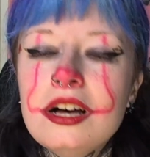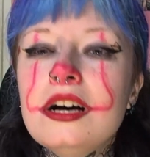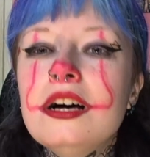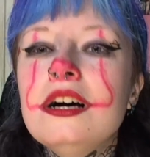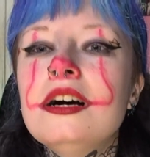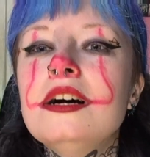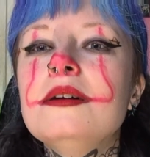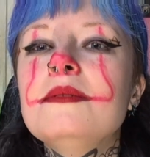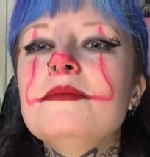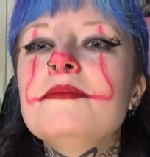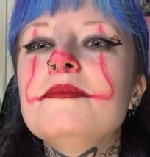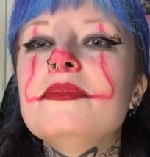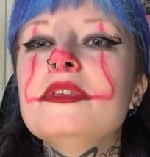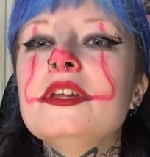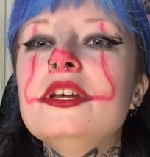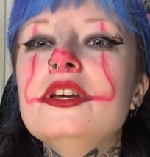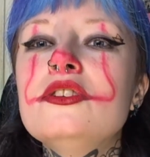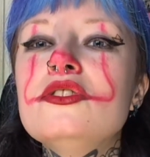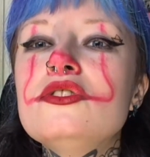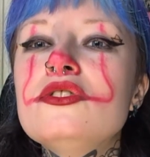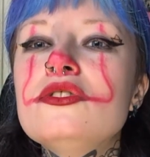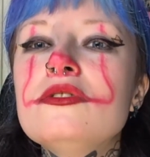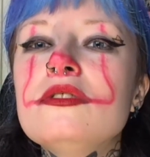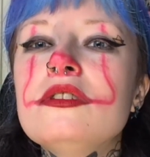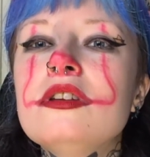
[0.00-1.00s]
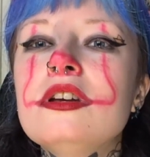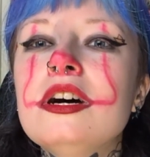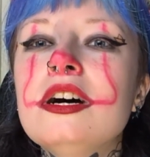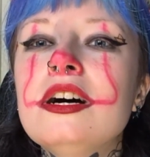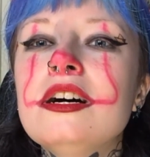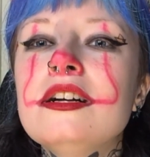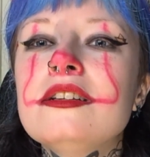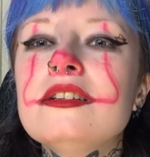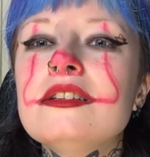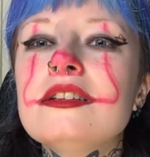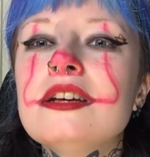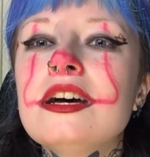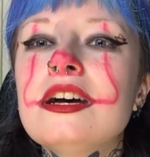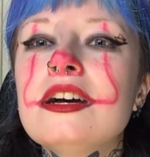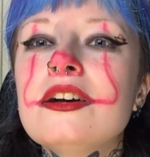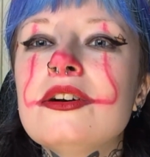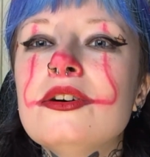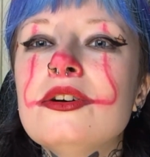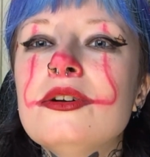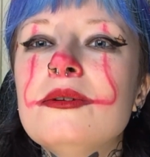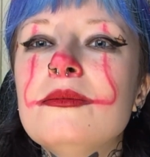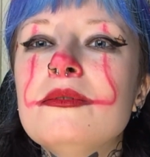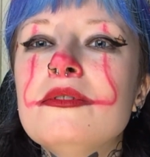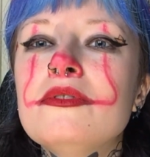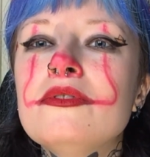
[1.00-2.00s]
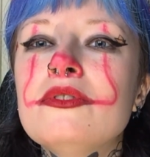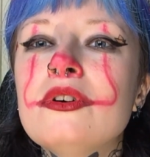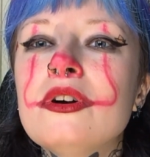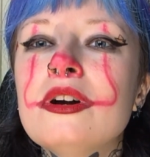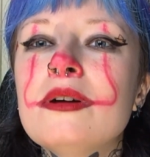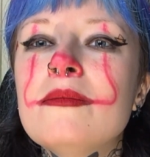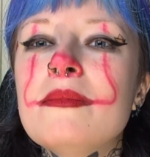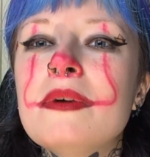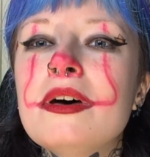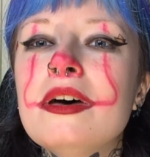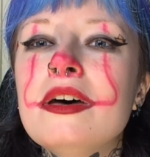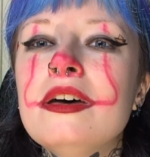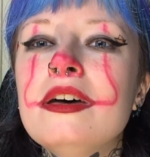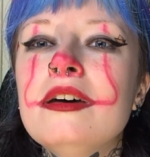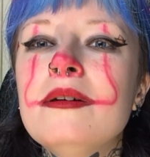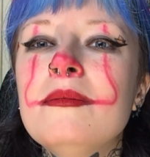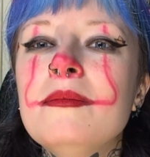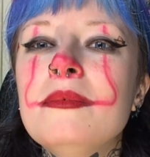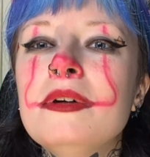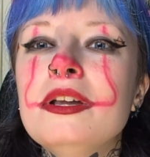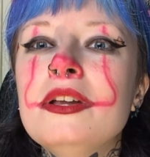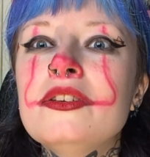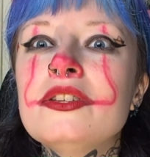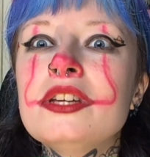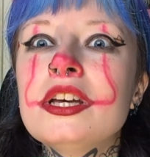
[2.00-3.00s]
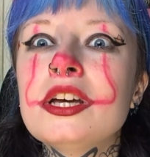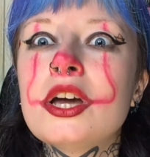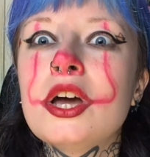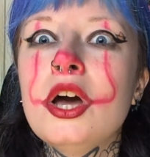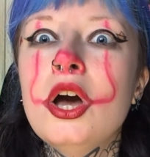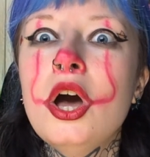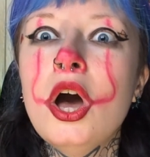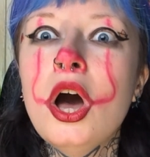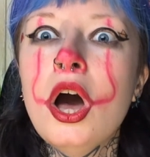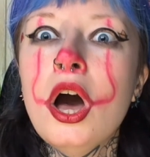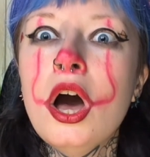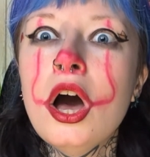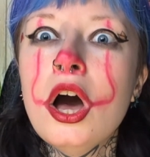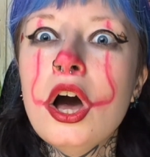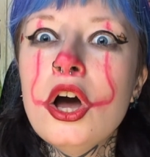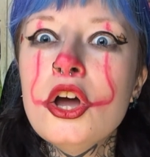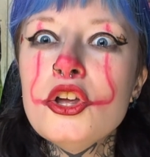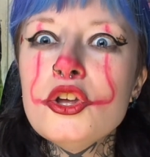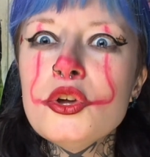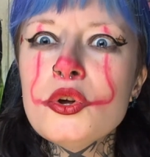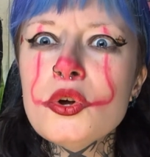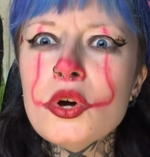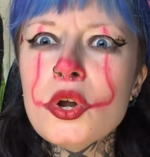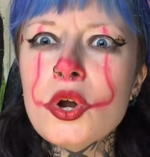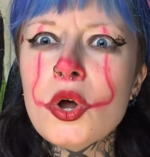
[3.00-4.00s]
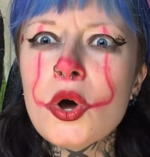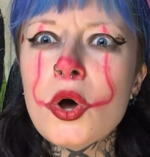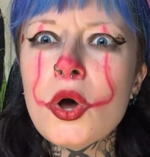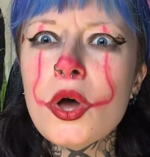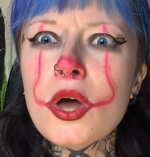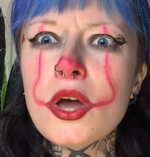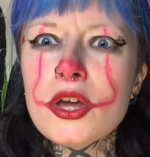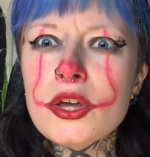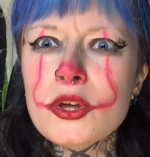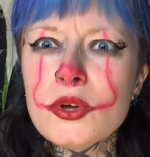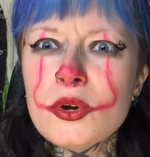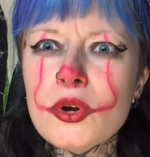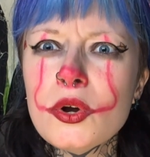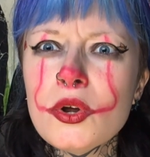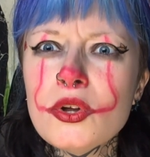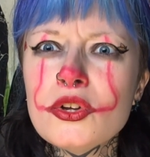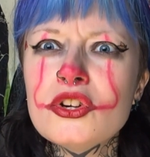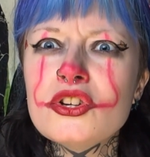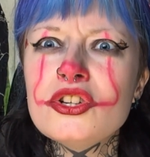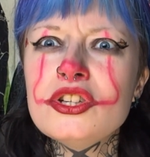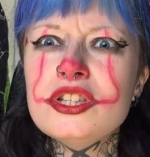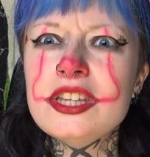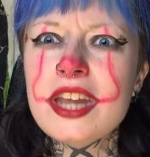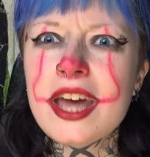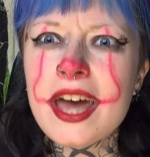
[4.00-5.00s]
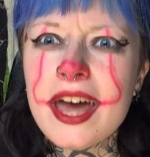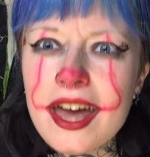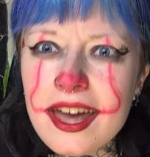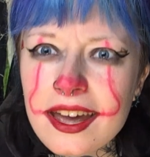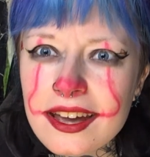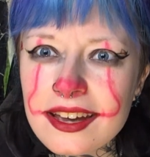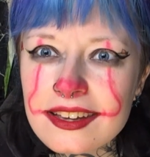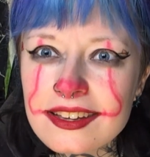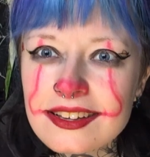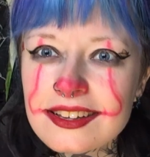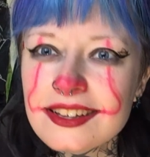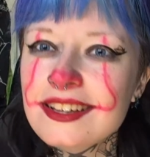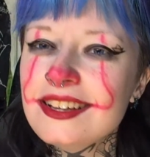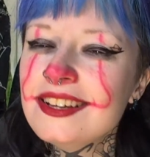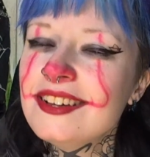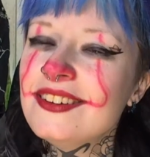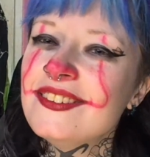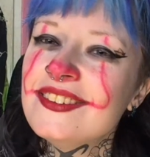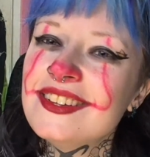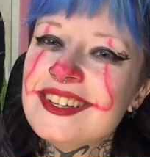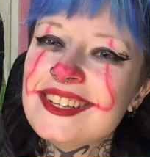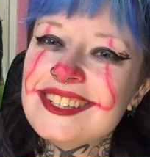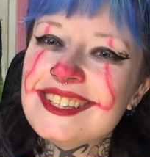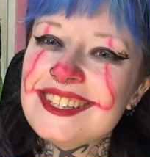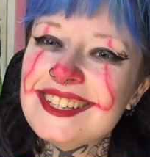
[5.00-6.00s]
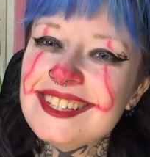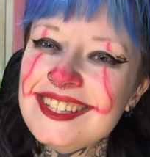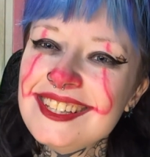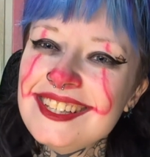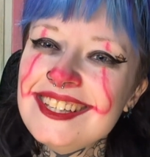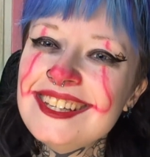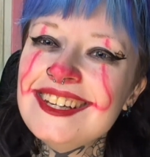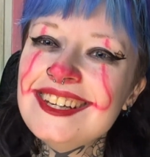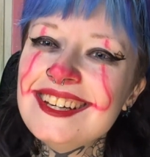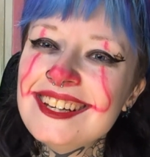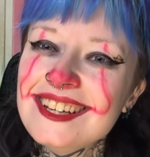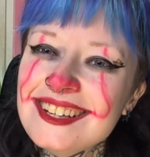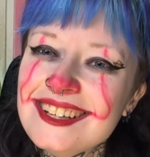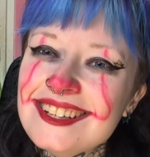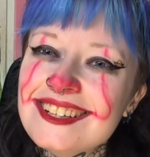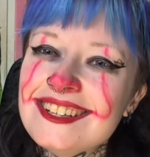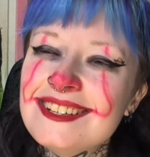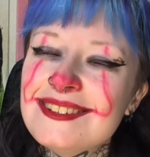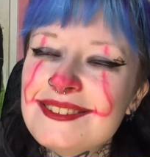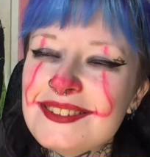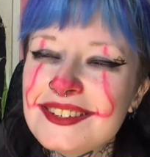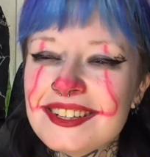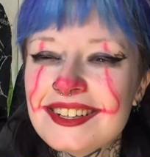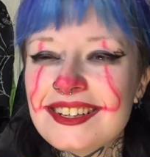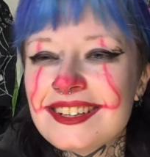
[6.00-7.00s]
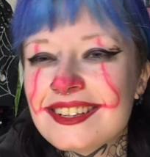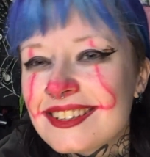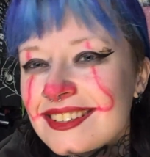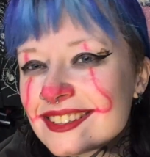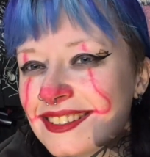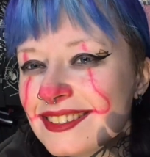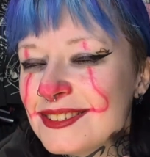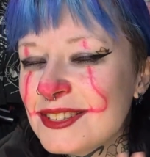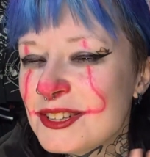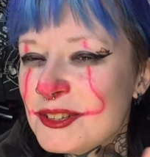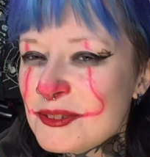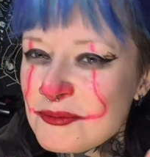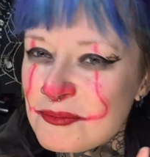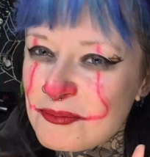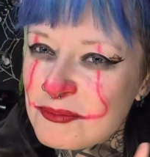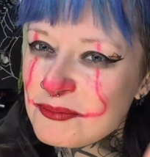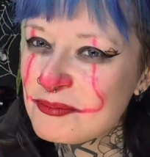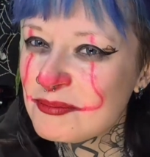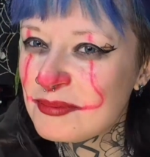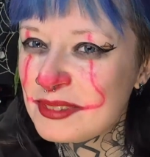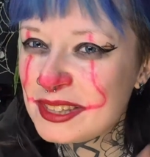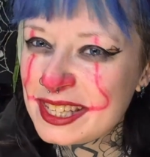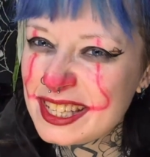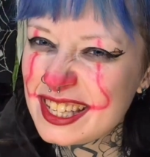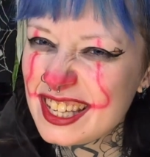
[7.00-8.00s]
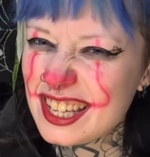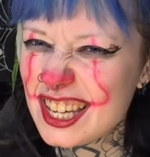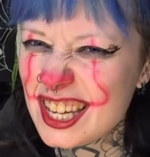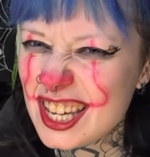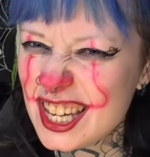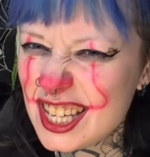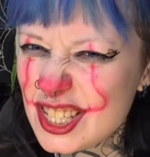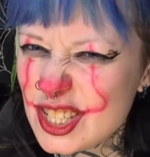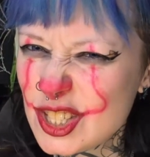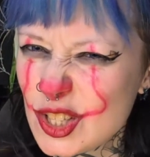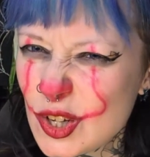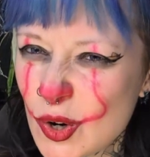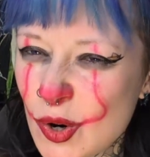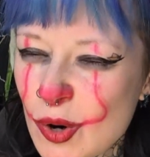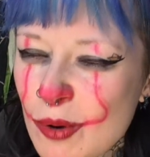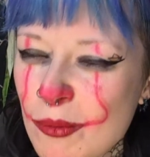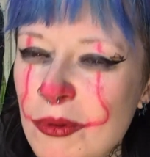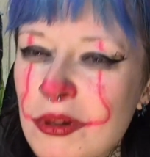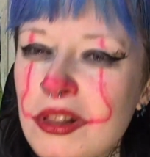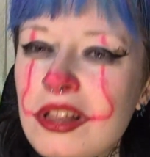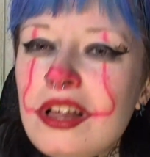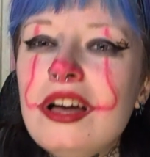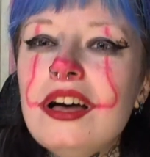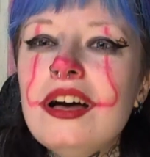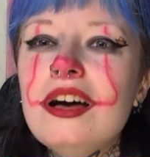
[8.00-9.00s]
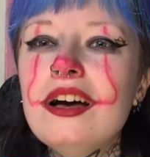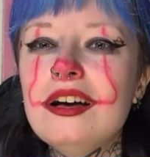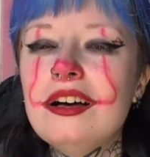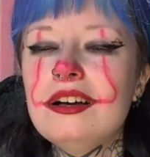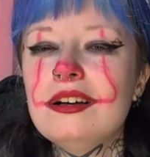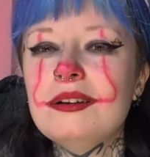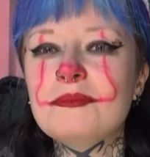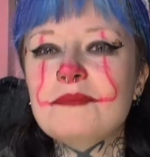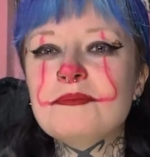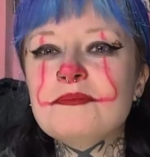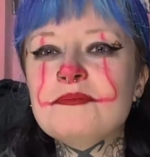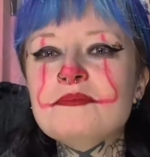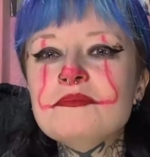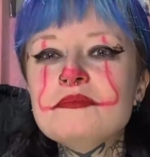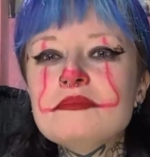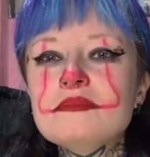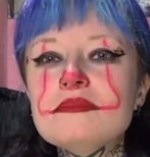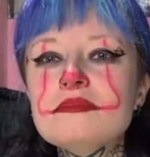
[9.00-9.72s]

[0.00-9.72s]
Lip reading: And I got it before I met him, and he's like, you got it on your neck? I'm like, yeah, I got it on my neck. He's adorable.